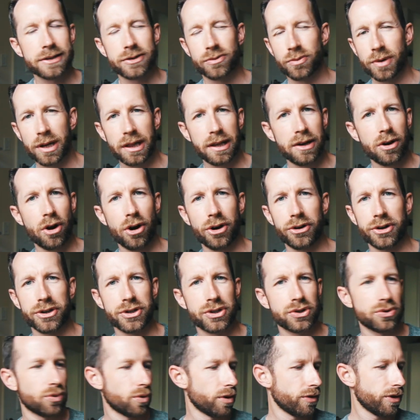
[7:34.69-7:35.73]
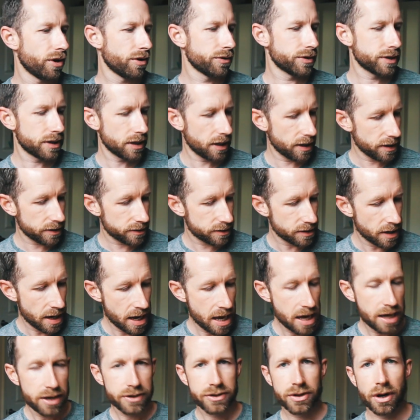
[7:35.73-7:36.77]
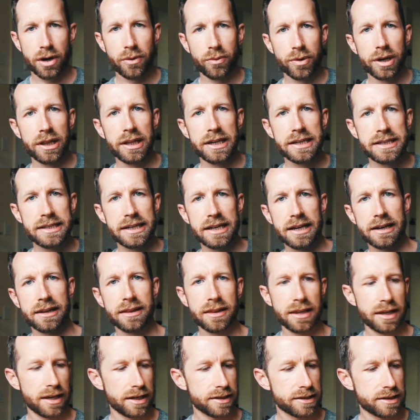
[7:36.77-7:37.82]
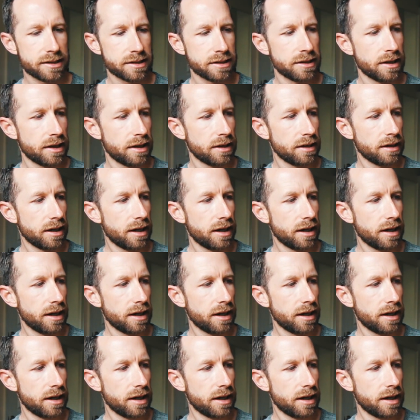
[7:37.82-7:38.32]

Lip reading: it's really hard to store those things. So I really dig this.